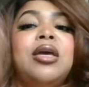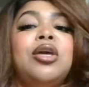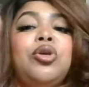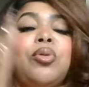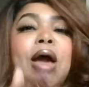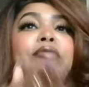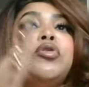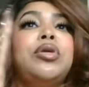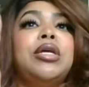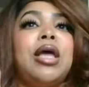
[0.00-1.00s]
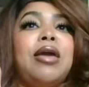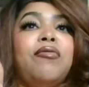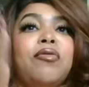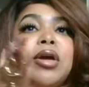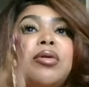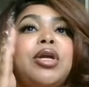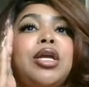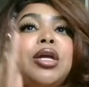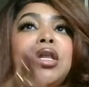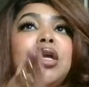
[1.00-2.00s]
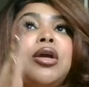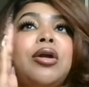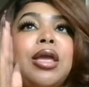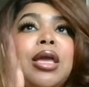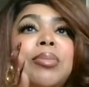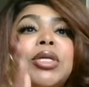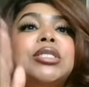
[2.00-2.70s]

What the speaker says: You have to get a very clear image.